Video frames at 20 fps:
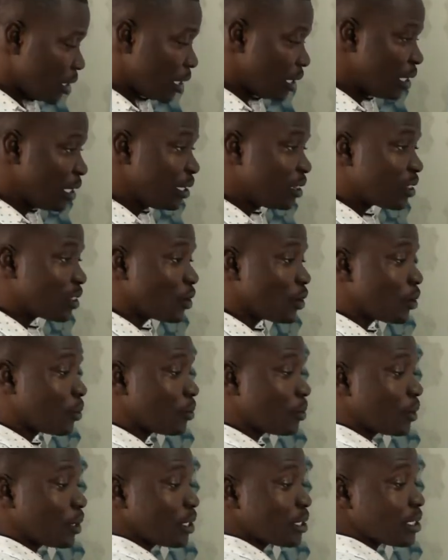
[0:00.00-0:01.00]
Lithium
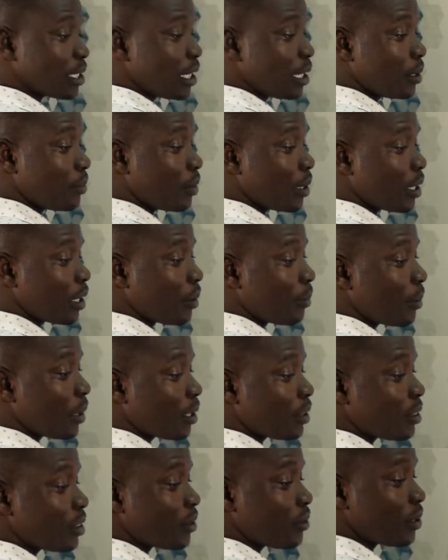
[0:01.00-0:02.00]
is element number
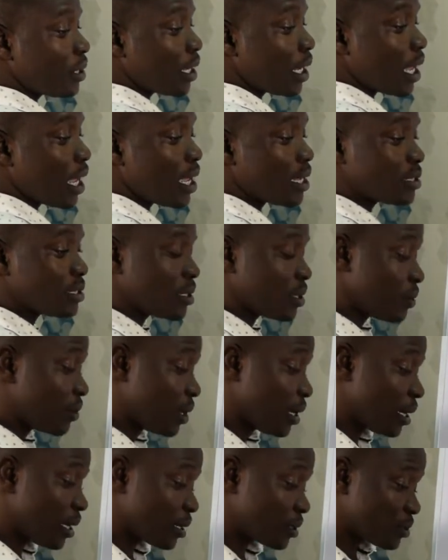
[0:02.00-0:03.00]
3, it has 3
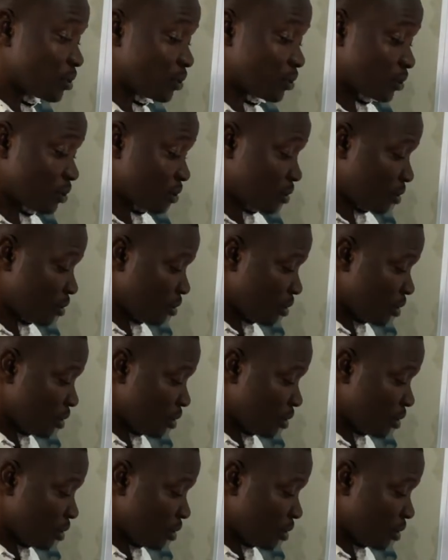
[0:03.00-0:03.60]
electrons.